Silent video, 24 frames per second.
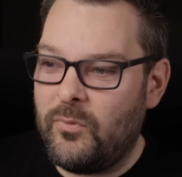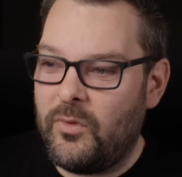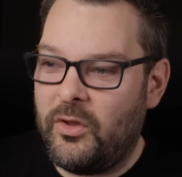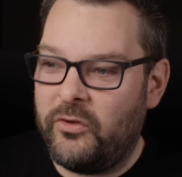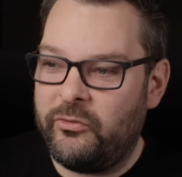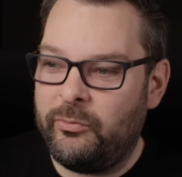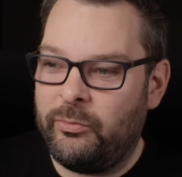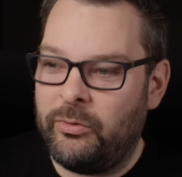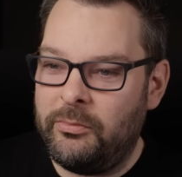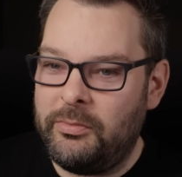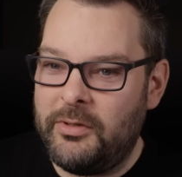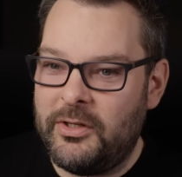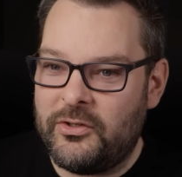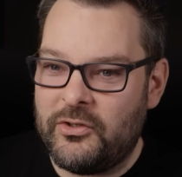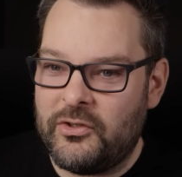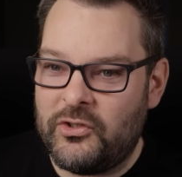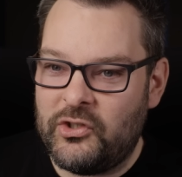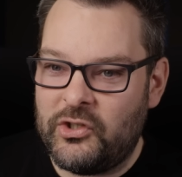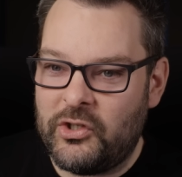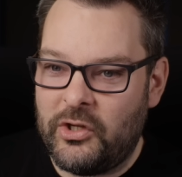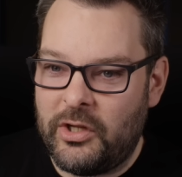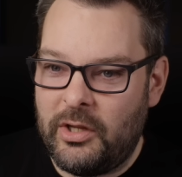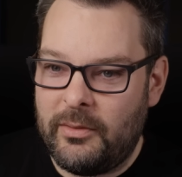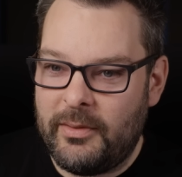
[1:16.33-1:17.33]
should probably
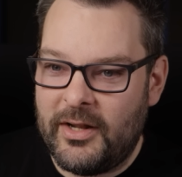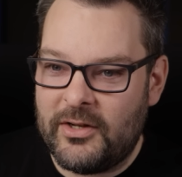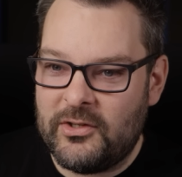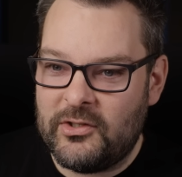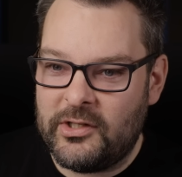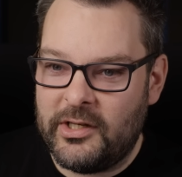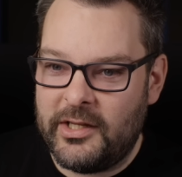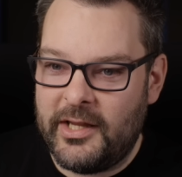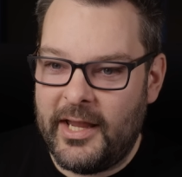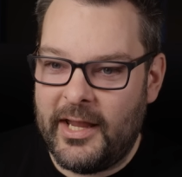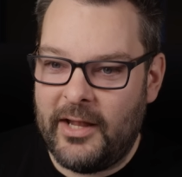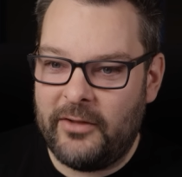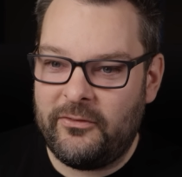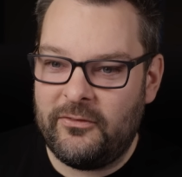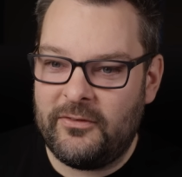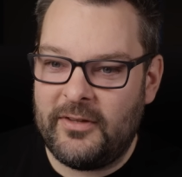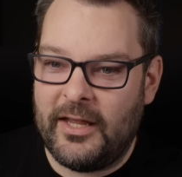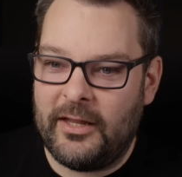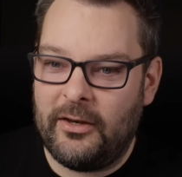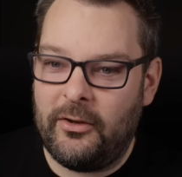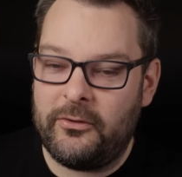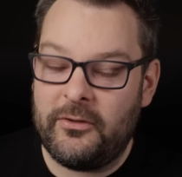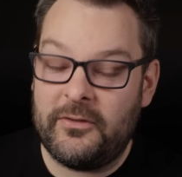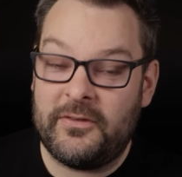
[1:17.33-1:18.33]
just show you actually how to
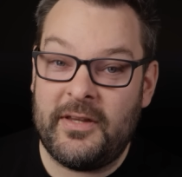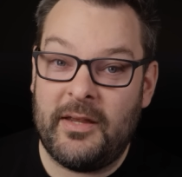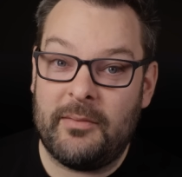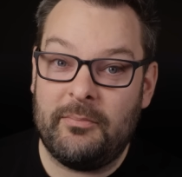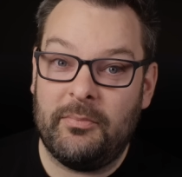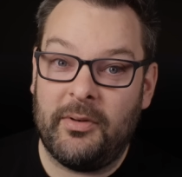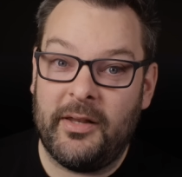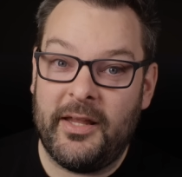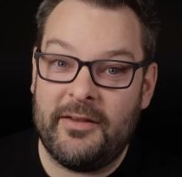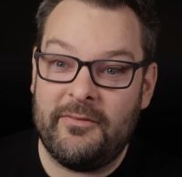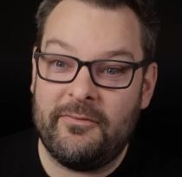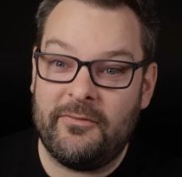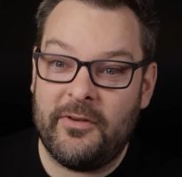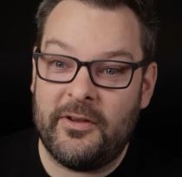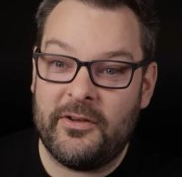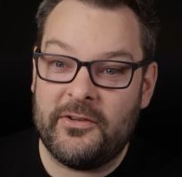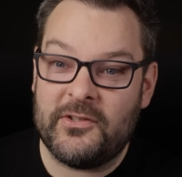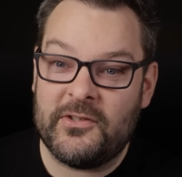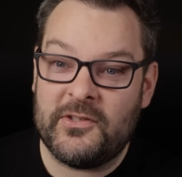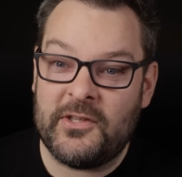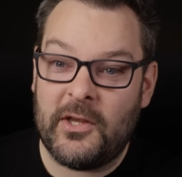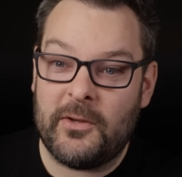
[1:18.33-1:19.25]
download a template first.